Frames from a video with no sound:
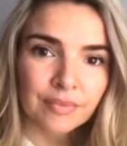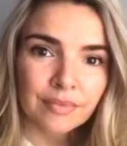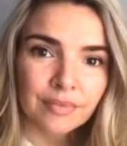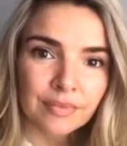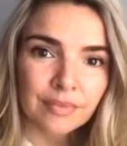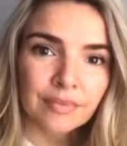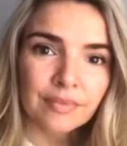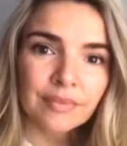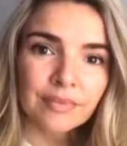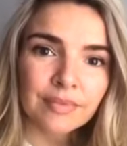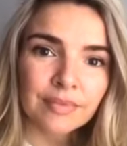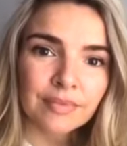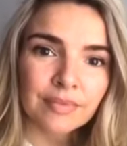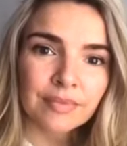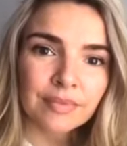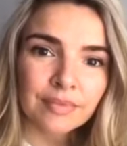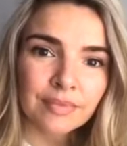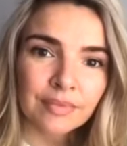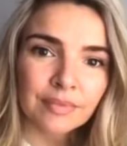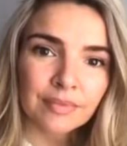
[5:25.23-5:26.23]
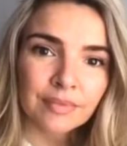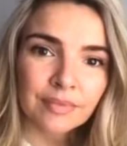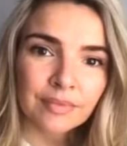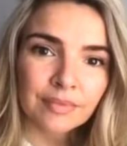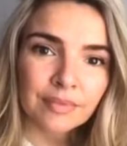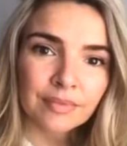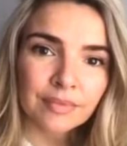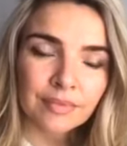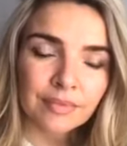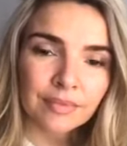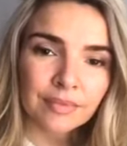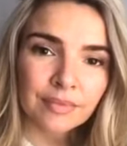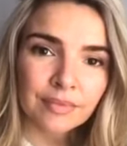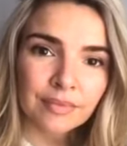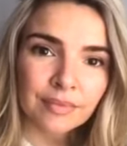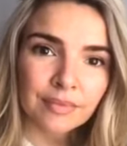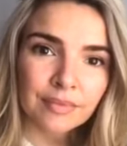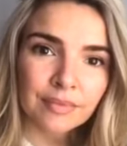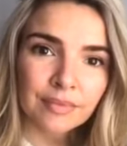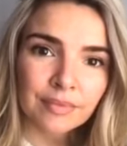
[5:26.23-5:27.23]

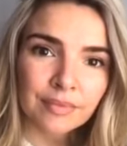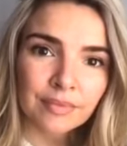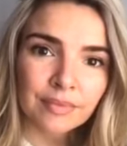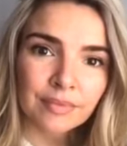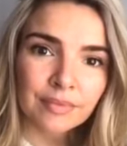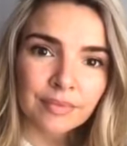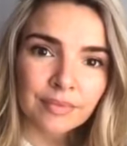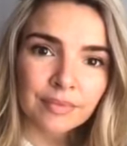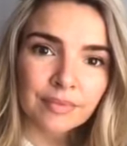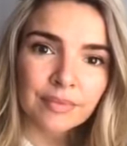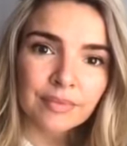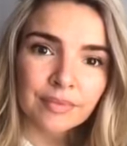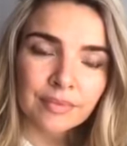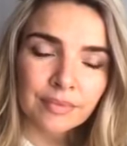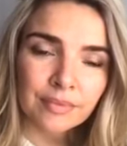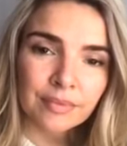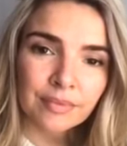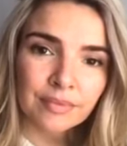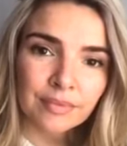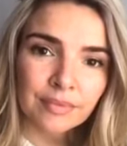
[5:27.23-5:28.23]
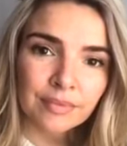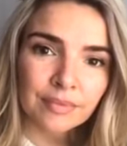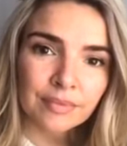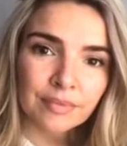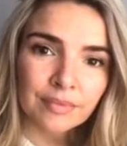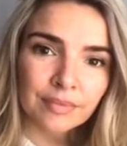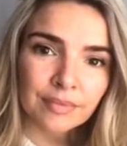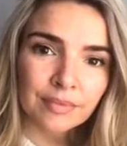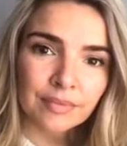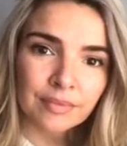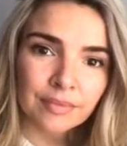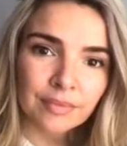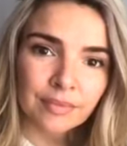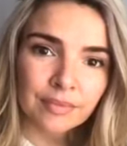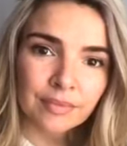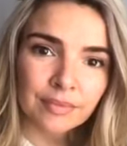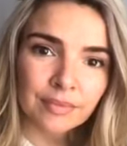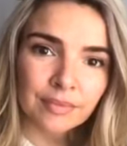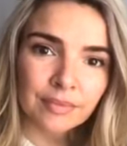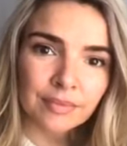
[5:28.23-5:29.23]

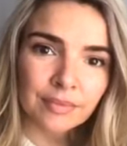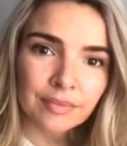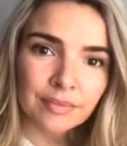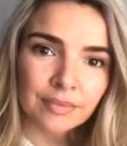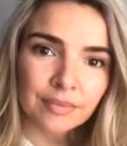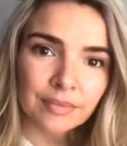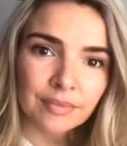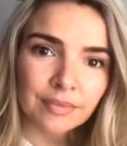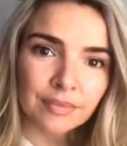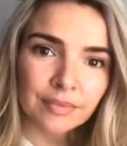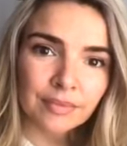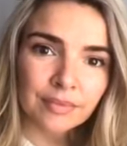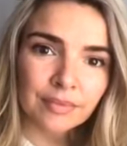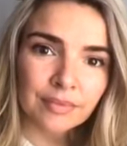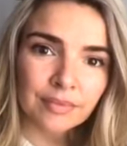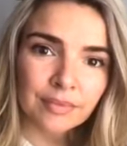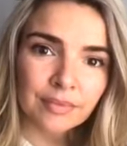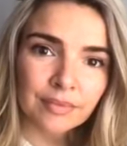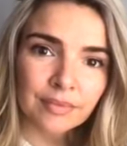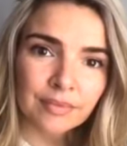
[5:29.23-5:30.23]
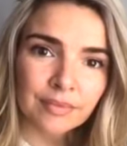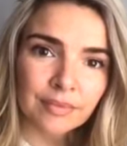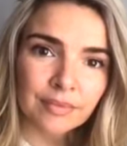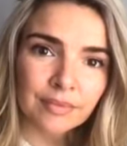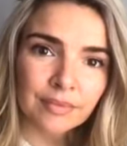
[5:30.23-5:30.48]
[no speech]